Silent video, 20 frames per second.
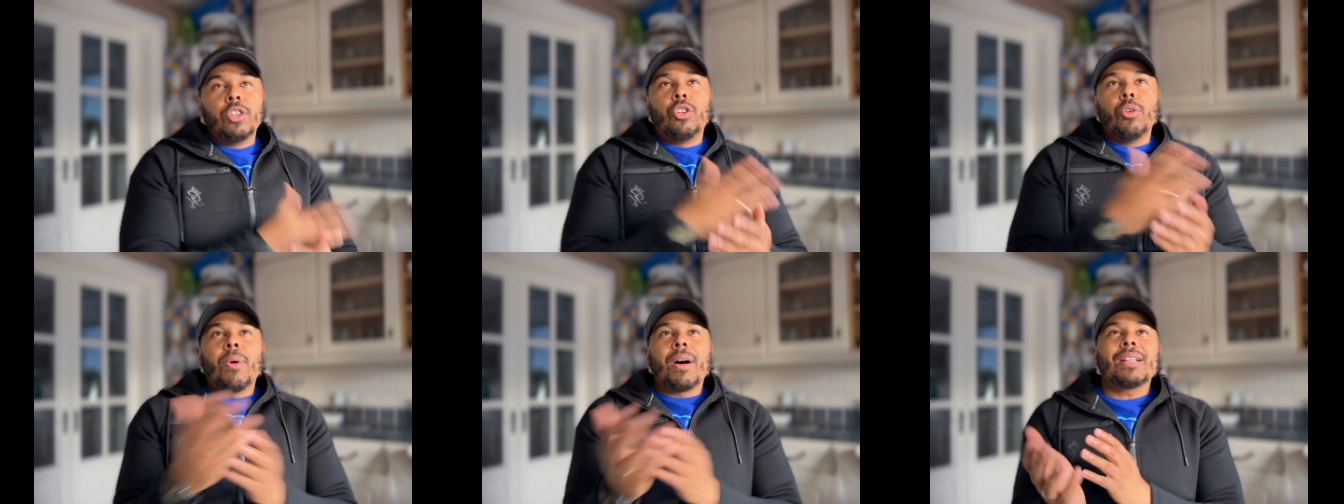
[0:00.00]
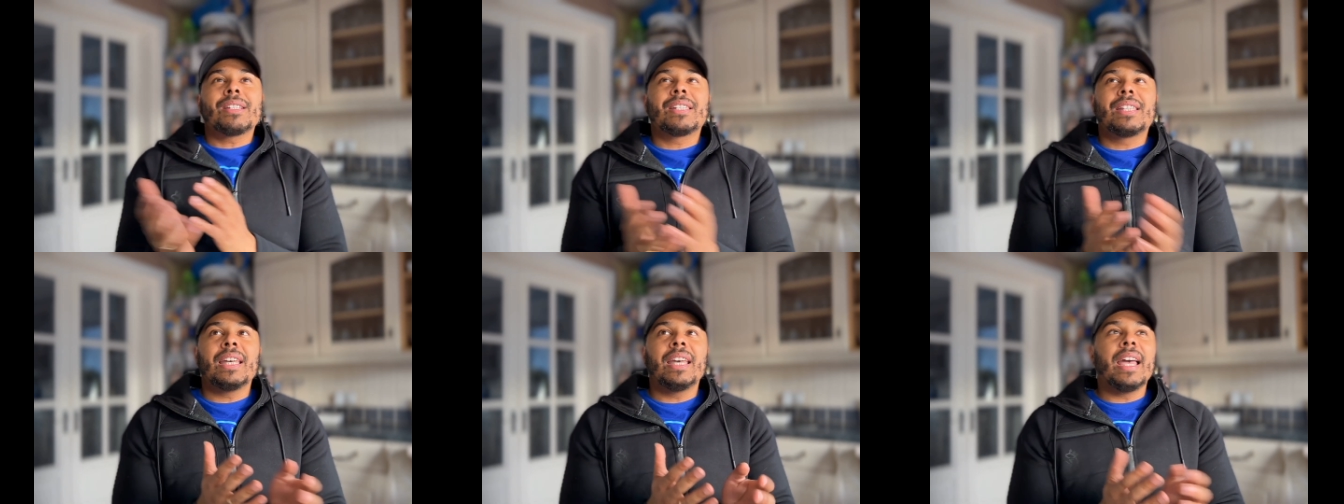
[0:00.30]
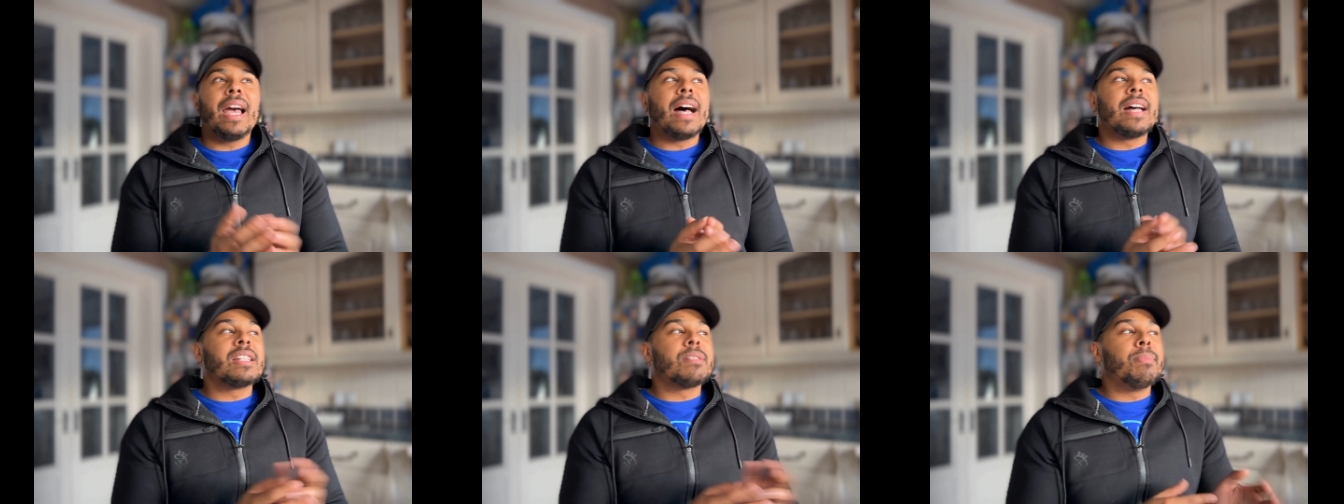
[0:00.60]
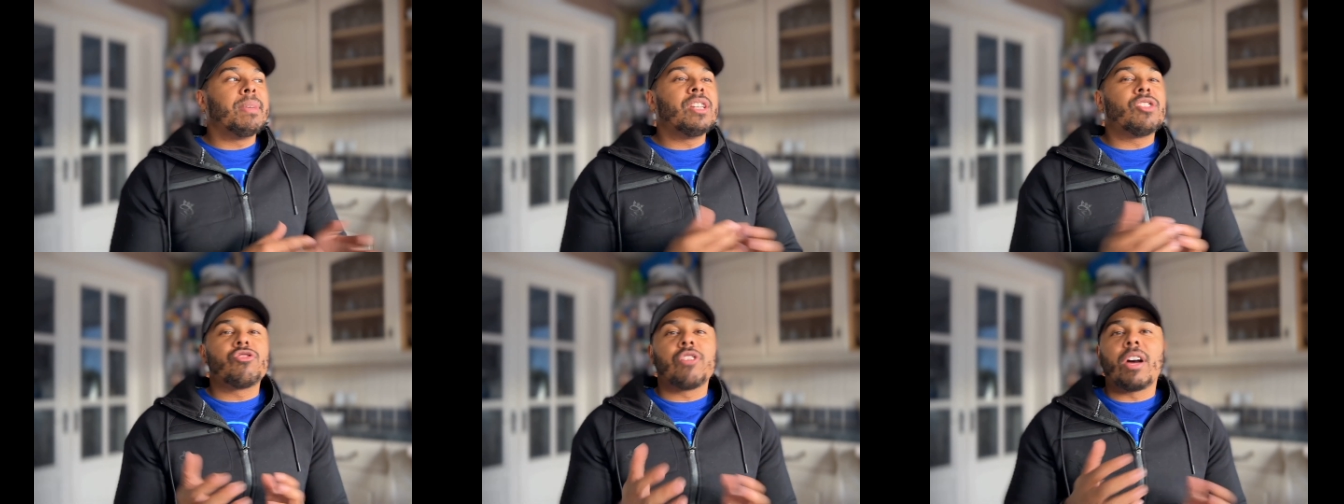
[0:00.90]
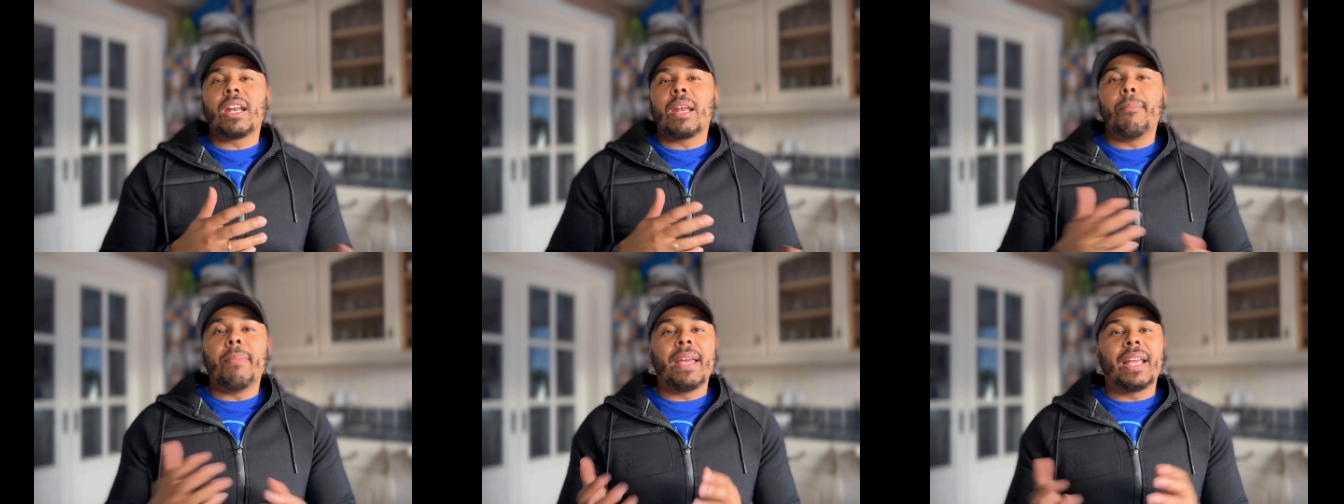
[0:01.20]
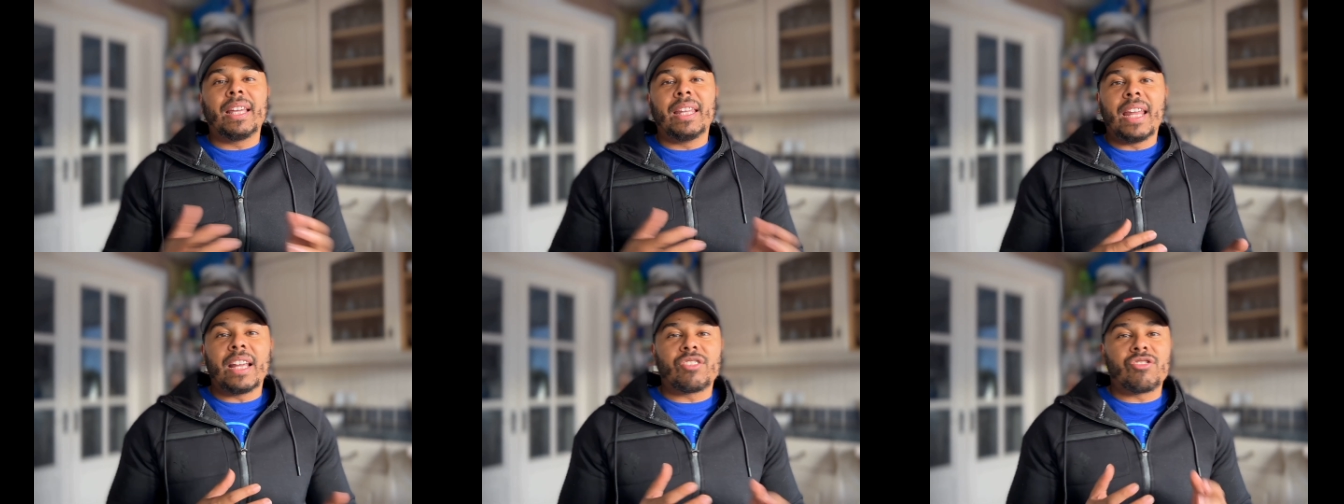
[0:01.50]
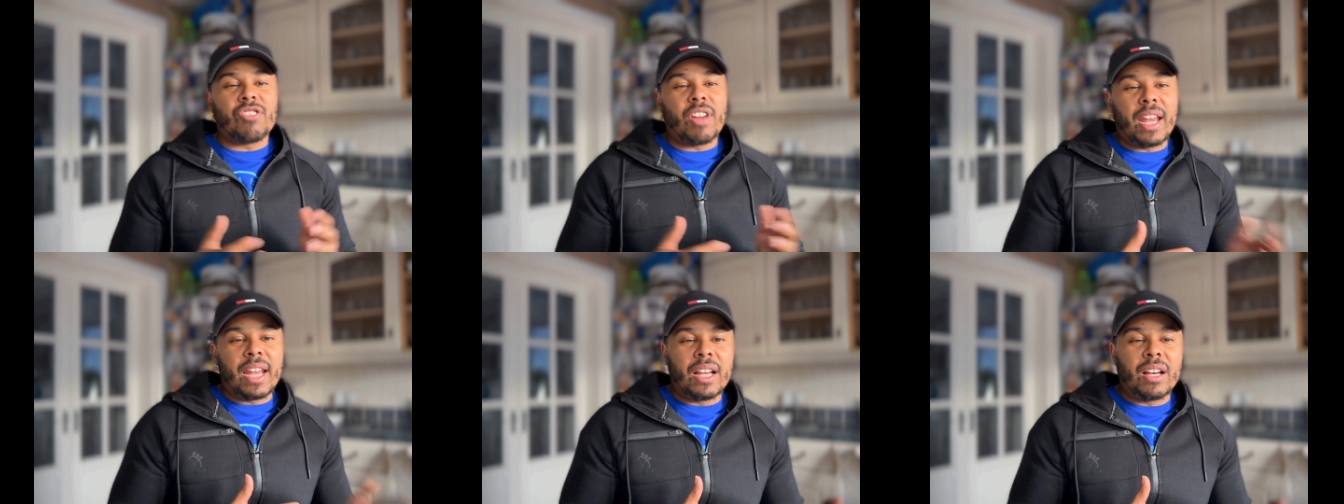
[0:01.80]
Do I see it as me trying to make an
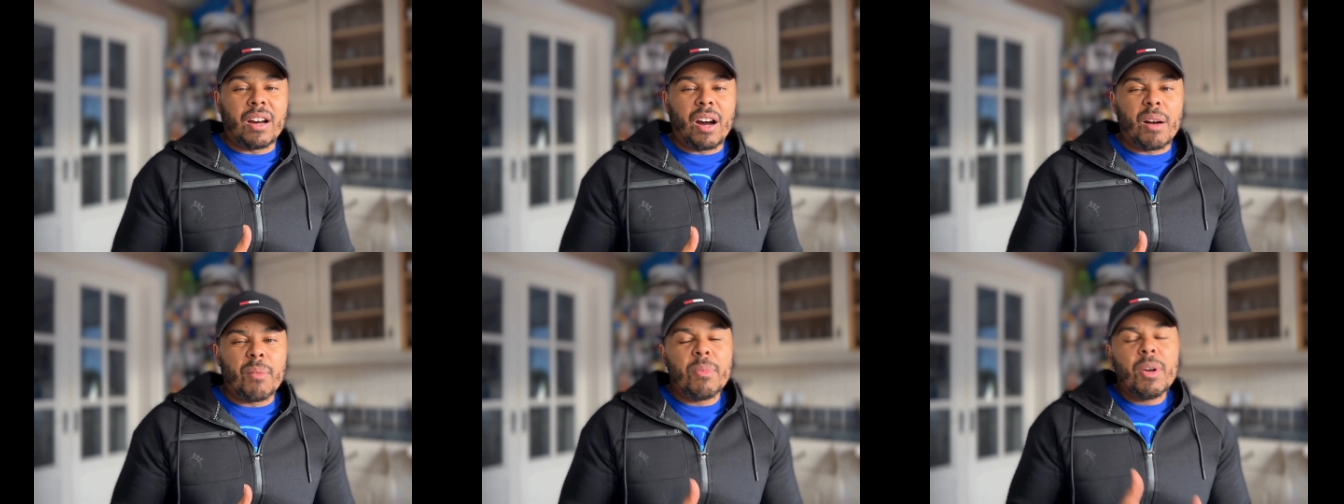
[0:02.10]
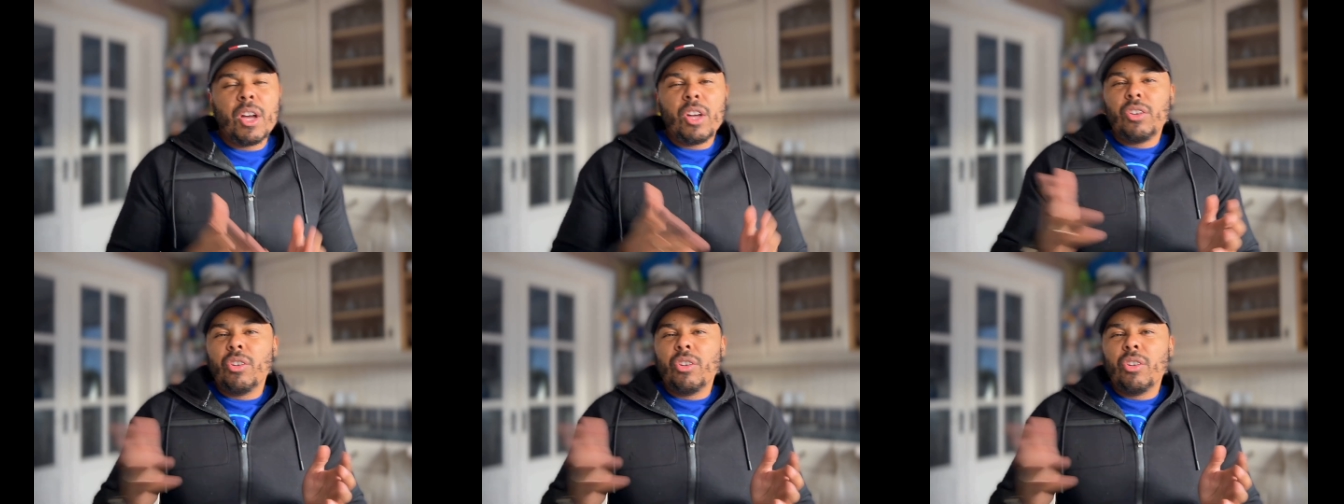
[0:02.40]
extra income?